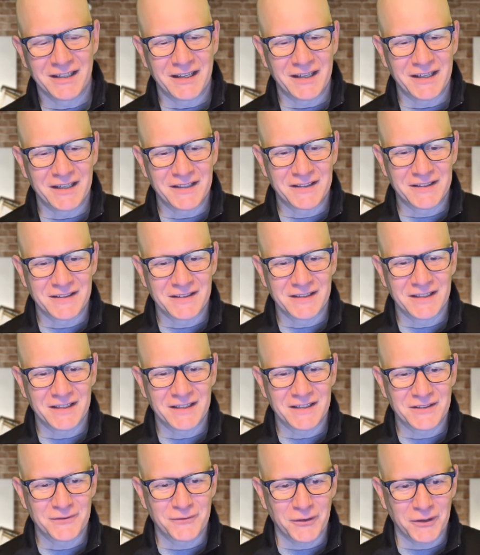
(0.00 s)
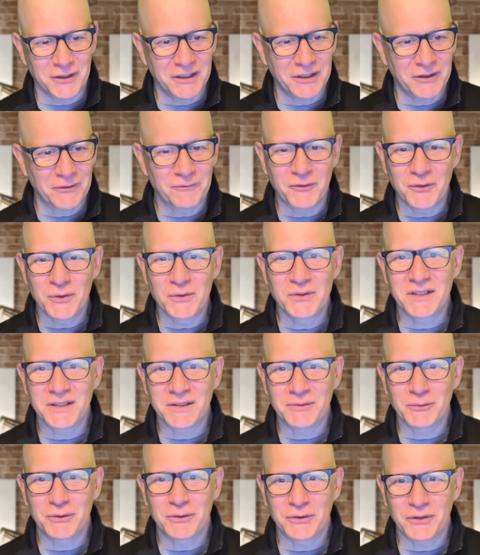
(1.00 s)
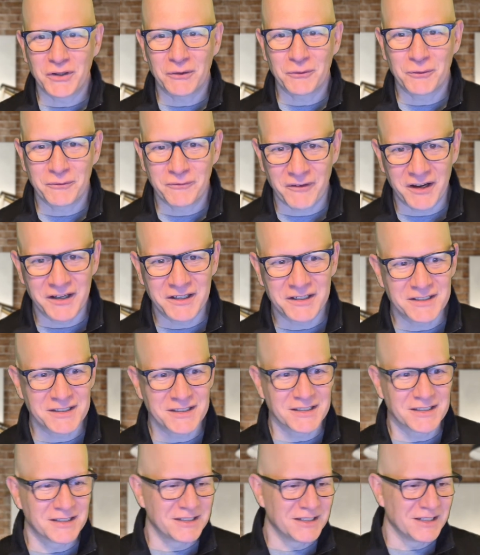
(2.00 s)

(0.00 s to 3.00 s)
It's very confusing when you talk with finance,